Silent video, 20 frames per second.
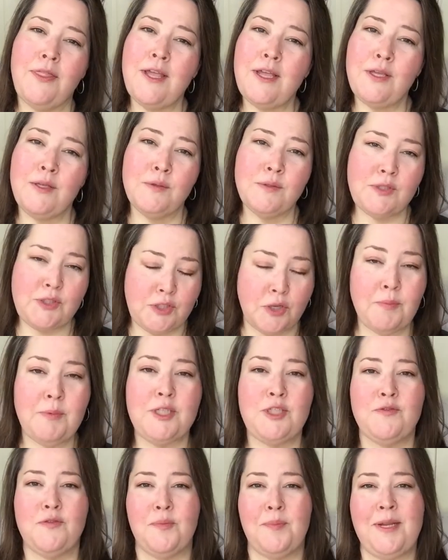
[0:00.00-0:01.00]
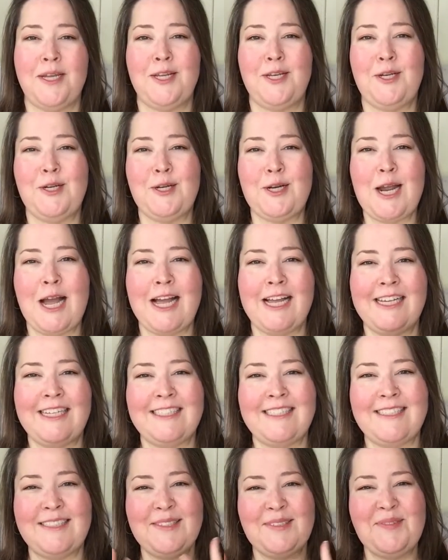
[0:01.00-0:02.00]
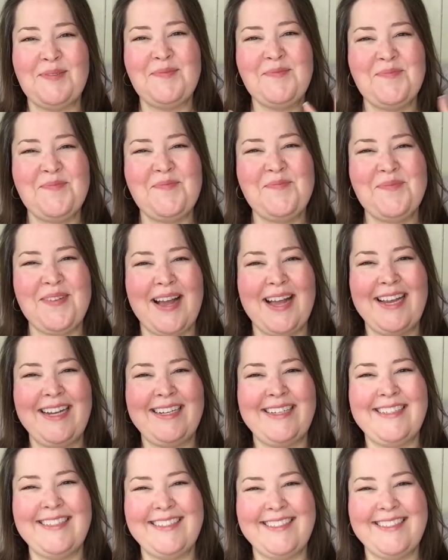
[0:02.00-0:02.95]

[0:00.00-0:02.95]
Thank you so much for being here, guys. Bye.